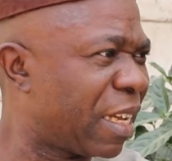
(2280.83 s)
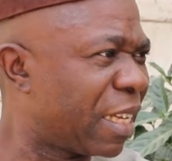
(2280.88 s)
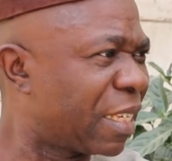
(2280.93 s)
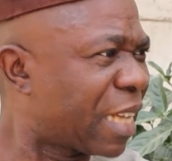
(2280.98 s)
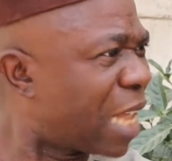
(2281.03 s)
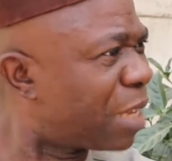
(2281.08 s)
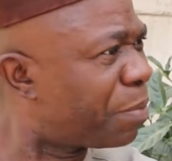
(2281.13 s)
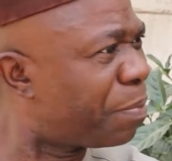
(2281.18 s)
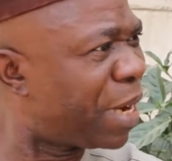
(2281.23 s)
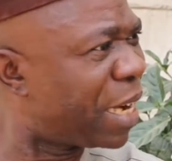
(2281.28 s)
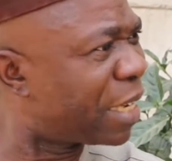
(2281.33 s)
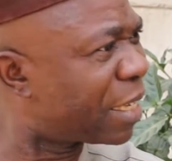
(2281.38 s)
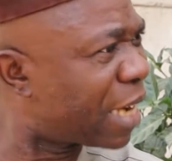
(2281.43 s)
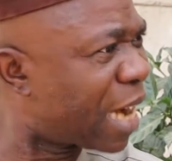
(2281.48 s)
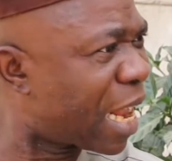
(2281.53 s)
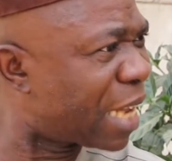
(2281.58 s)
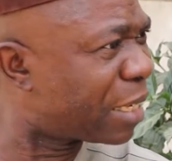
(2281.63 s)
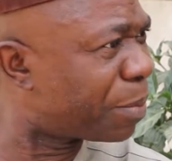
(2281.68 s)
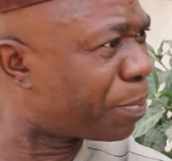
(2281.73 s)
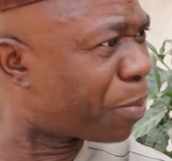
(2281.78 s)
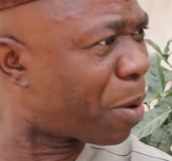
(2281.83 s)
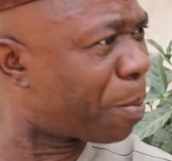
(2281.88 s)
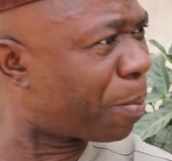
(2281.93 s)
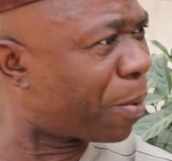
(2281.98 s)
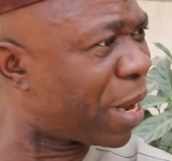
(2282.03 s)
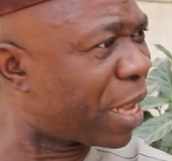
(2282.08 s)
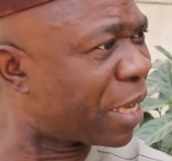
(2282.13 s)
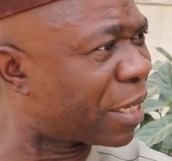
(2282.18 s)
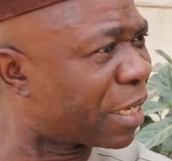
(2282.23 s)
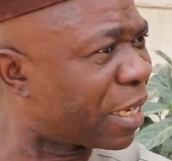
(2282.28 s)
It has militarized the
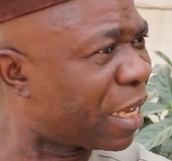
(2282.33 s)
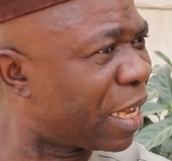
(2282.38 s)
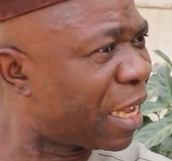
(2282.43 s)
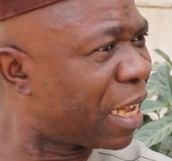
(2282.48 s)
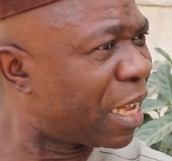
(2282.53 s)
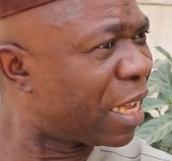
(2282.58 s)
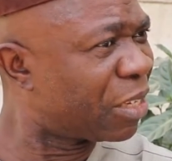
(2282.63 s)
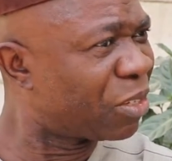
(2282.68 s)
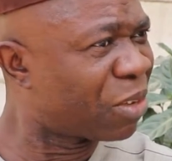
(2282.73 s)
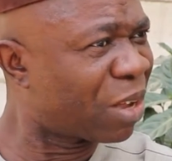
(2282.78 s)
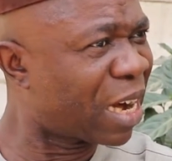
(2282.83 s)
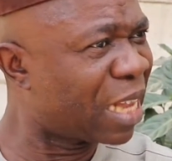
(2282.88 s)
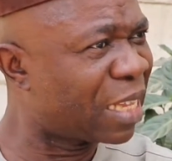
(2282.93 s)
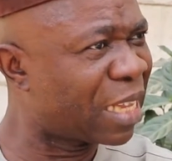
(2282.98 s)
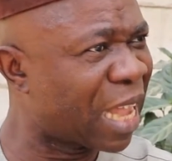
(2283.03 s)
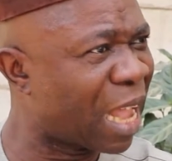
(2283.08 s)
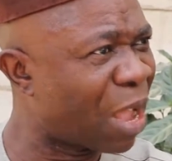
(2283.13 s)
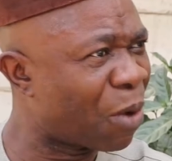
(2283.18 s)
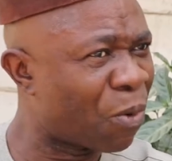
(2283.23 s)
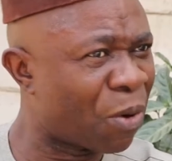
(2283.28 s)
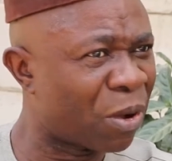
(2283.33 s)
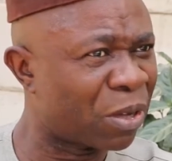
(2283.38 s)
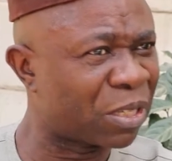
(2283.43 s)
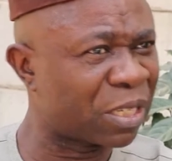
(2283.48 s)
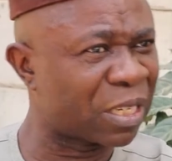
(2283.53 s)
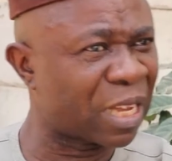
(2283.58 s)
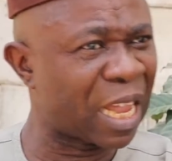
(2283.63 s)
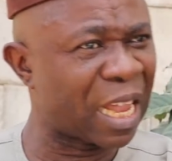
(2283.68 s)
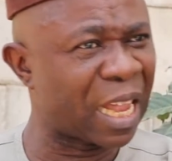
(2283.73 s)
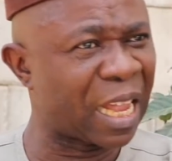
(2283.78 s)
populace. The other day
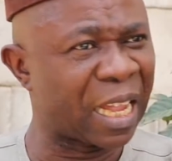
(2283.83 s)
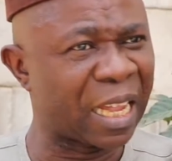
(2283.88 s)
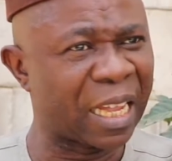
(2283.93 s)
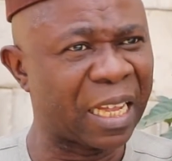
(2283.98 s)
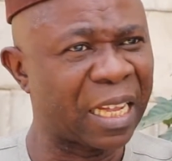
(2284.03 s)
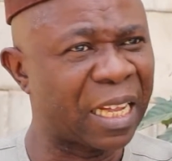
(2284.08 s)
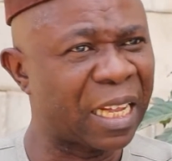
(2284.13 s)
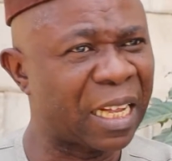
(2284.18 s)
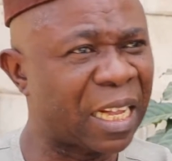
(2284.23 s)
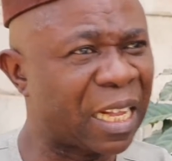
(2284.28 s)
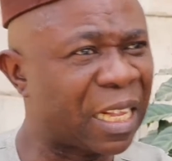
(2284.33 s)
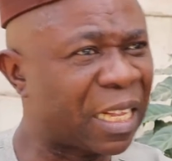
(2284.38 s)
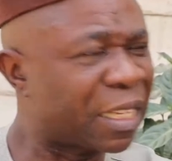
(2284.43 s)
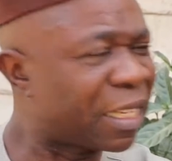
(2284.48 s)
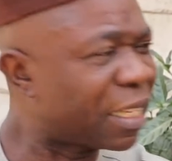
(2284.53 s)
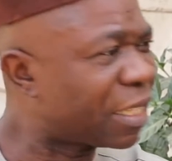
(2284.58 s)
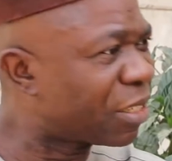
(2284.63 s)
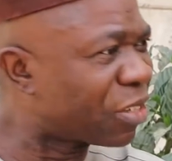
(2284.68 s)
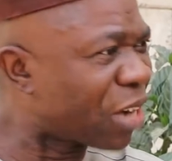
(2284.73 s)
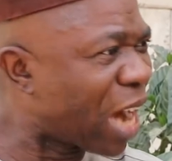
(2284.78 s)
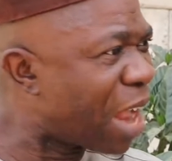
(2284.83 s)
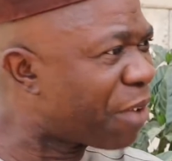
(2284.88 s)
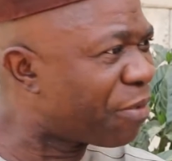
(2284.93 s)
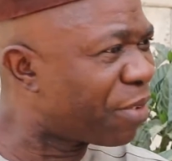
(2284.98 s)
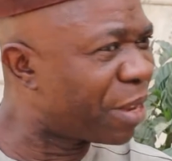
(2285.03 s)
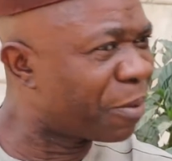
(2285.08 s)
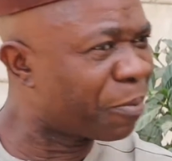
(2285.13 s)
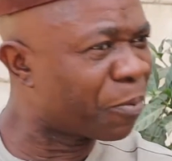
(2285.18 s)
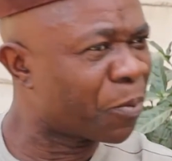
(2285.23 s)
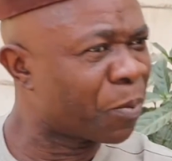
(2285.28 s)
was
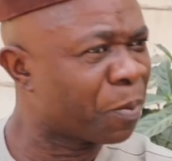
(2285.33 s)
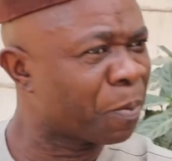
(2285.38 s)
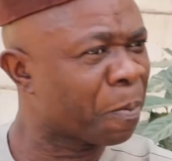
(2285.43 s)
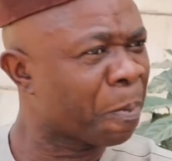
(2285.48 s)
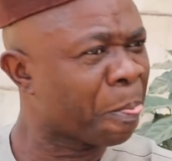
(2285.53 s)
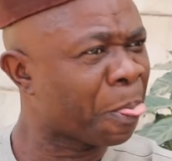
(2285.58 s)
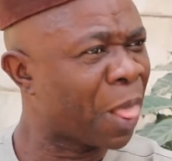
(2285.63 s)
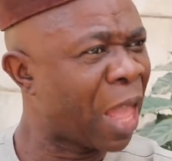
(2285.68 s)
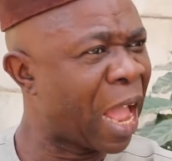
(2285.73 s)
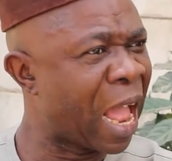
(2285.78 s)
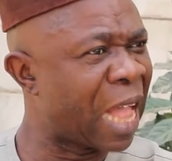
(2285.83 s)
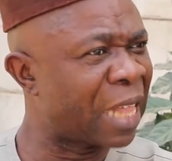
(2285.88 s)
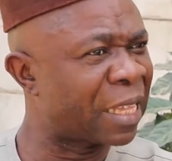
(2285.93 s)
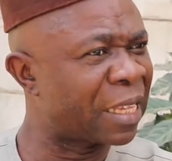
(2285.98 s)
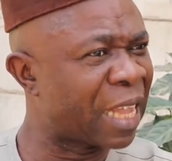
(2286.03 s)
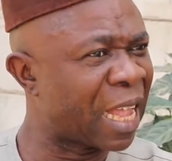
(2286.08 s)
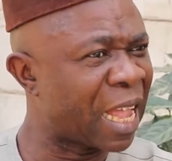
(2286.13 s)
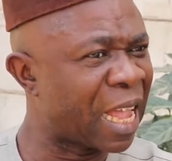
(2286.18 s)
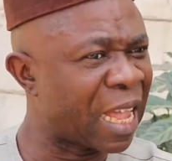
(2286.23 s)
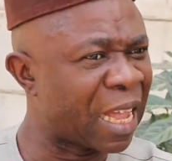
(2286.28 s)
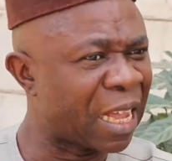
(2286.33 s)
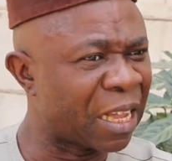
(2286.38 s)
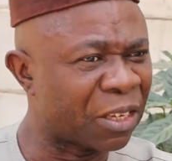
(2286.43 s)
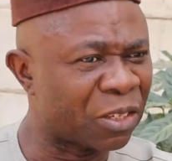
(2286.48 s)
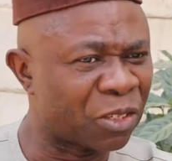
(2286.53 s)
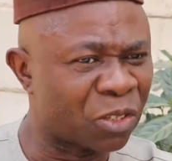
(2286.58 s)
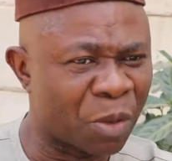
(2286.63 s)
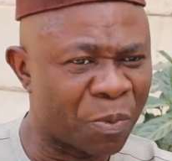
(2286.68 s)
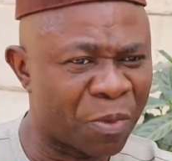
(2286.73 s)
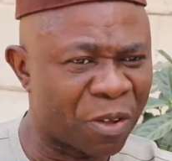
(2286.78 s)
driving,
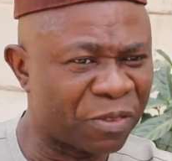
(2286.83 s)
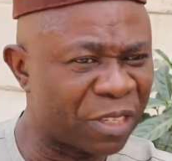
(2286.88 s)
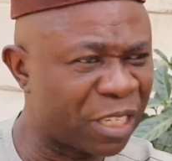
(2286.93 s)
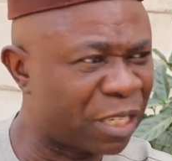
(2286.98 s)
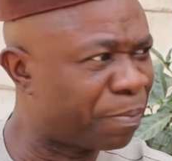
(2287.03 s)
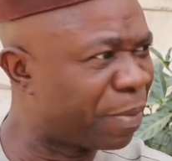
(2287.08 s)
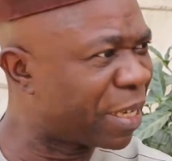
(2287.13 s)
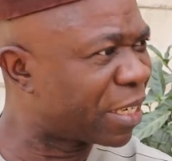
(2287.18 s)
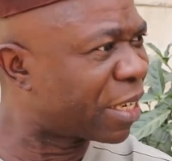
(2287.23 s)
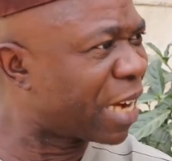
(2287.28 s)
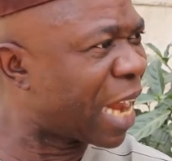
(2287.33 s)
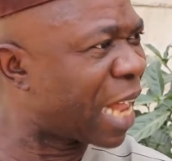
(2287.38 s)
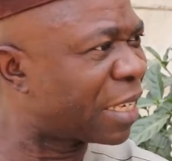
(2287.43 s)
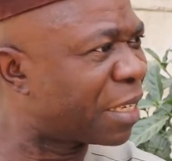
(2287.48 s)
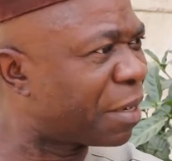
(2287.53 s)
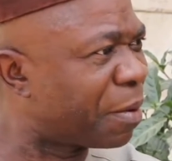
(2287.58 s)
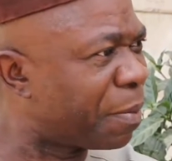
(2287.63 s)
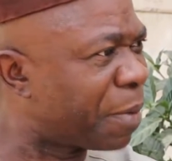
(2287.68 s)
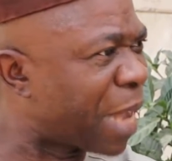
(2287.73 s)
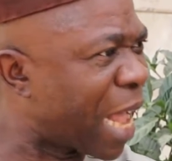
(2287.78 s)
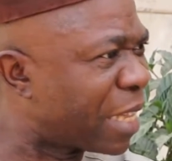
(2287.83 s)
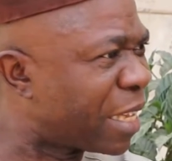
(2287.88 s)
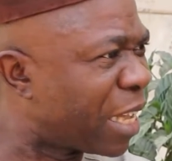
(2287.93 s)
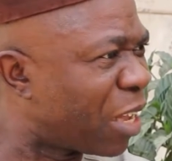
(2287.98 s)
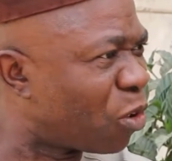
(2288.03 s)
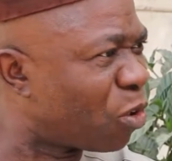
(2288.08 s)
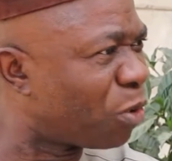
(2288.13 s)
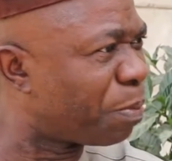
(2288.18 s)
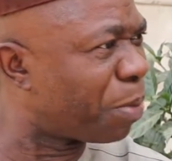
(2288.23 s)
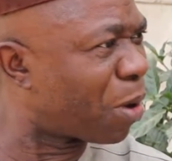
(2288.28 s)
and some of these miscreants had
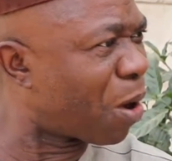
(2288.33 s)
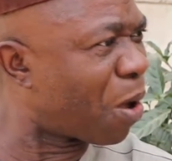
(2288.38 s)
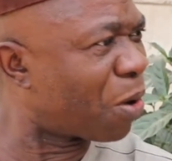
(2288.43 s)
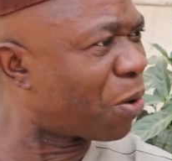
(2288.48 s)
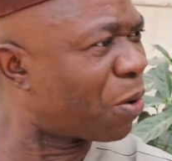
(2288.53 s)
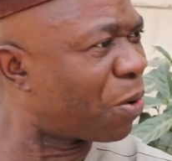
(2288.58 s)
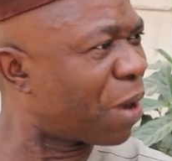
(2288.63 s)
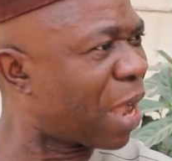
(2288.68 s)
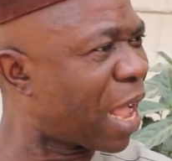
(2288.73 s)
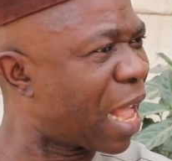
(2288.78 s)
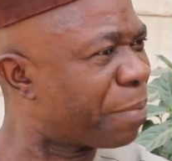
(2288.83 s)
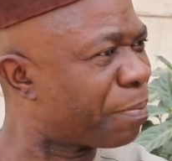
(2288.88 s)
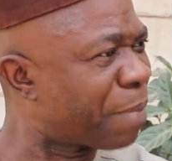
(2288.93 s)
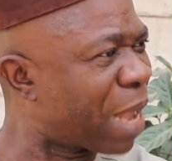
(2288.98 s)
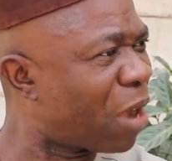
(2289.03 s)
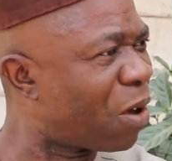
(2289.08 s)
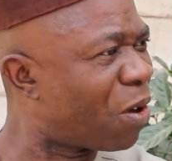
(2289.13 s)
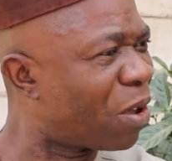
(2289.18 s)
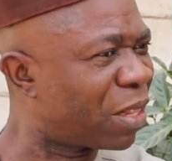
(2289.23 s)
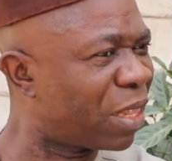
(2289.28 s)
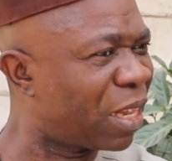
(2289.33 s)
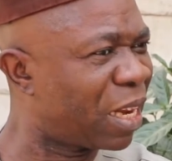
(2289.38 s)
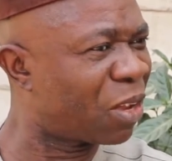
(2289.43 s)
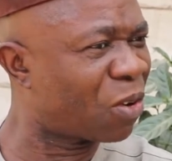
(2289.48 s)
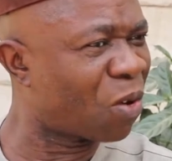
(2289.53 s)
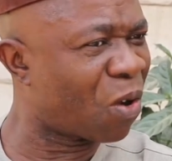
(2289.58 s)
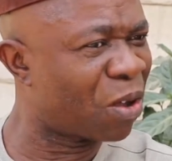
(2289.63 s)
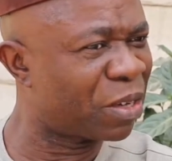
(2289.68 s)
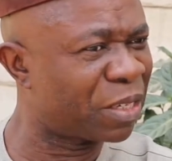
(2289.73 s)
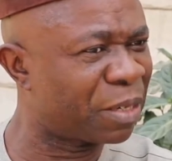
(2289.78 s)
a roadblock, and my orderly
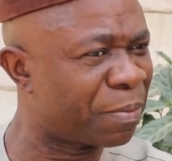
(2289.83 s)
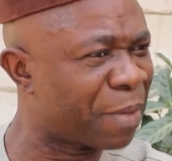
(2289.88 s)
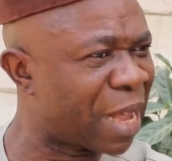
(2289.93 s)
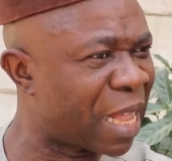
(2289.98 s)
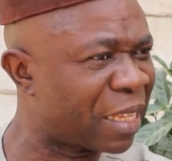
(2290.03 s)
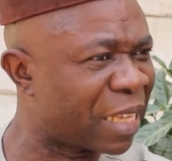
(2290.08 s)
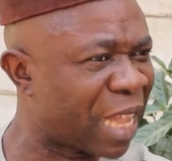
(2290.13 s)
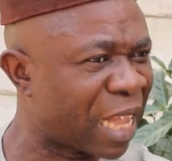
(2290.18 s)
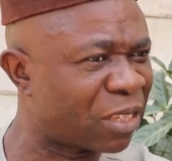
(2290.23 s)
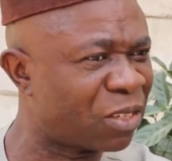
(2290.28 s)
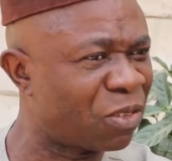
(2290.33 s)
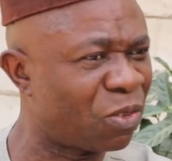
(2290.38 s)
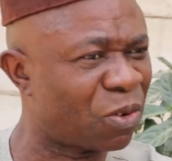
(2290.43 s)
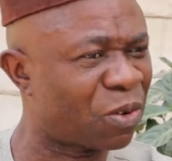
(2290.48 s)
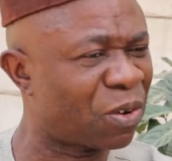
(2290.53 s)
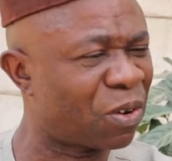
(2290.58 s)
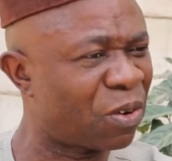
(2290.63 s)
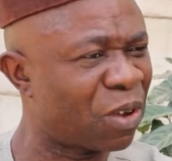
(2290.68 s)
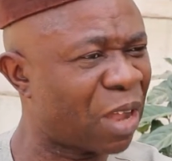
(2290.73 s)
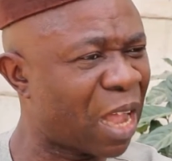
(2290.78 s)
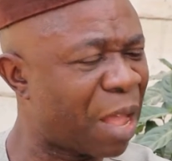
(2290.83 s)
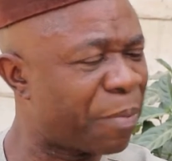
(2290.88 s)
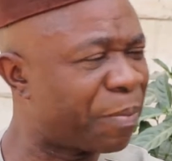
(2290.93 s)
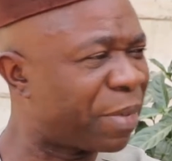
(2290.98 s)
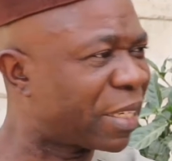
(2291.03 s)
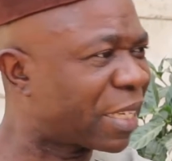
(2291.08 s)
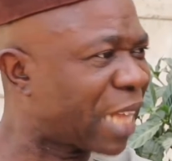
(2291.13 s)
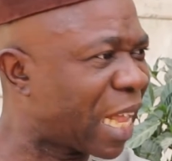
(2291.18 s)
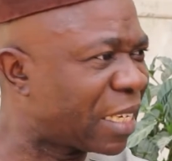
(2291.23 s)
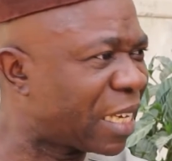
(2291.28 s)
called the man that, look, I'm
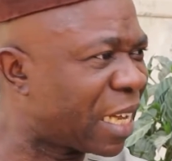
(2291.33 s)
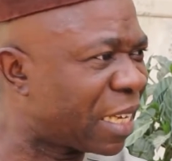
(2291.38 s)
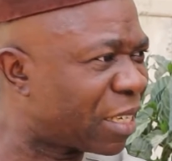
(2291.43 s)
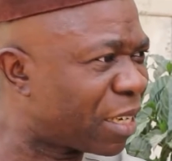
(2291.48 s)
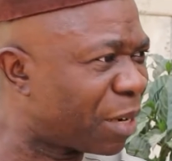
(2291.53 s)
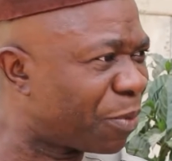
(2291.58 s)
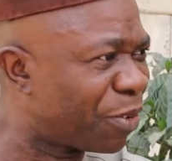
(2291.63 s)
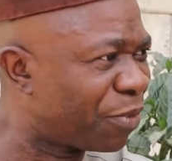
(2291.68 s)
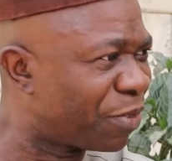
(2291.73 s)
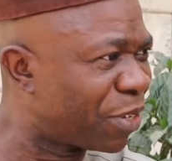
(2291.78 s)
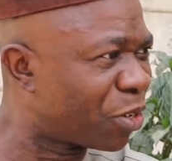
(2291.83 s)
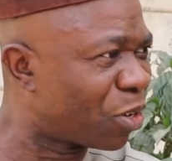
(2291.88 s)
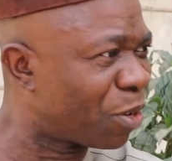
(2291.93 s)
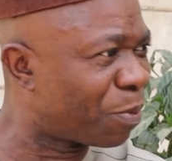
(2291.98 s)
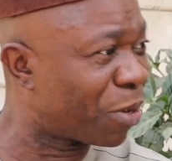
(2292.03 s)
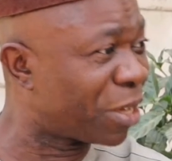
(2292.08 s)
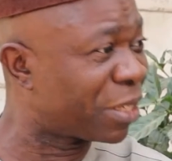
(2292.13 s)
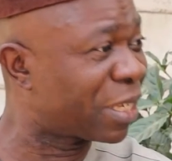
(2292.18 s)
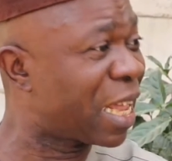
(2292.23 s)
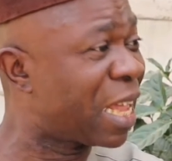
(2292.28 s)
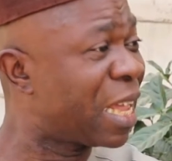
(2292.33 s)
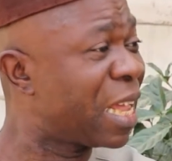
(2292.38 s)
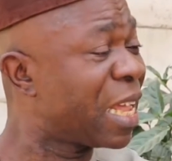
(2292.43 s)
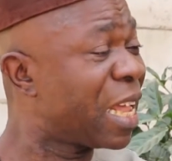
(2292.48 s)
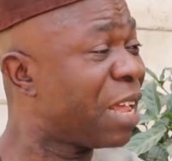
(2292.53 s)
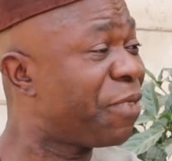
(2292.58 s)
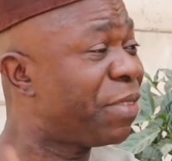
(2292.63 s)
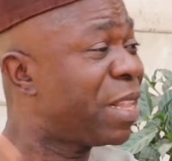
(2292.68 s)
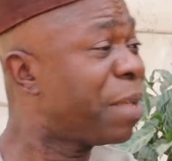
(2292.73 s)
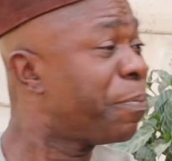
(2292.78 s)
a sergeant, remove the roadblock. He said,
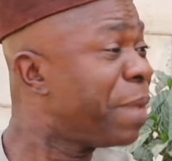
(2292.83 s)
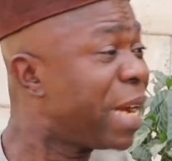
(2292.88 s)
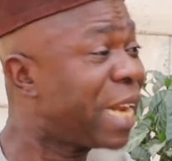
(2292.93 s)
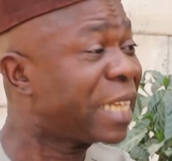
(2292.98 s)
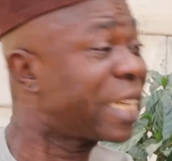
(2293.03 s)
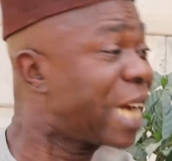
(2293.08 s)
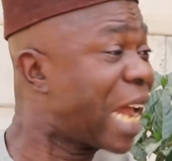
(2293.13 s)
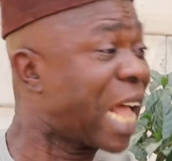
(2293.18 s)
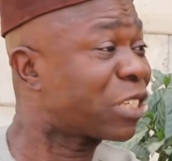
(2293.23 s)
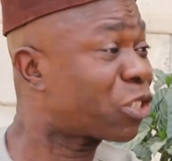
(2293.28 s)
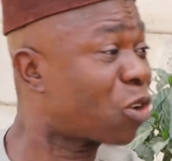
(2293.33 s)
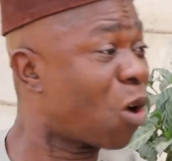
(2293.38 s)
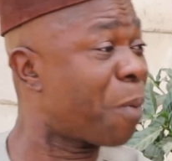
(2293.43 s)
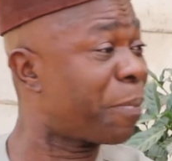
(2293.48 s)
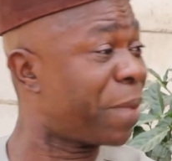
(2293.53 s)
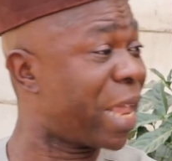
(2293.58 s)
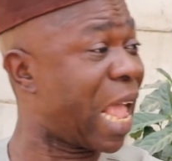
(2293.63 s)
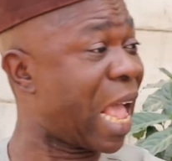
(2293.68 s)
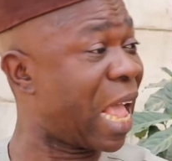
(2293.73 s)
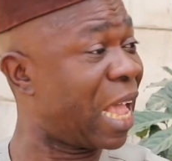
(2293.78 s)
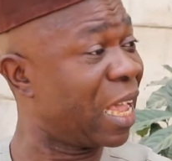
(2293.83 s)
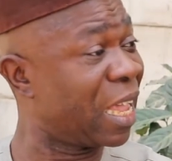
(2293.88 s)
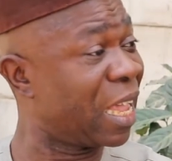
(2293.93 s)
even the military has come here.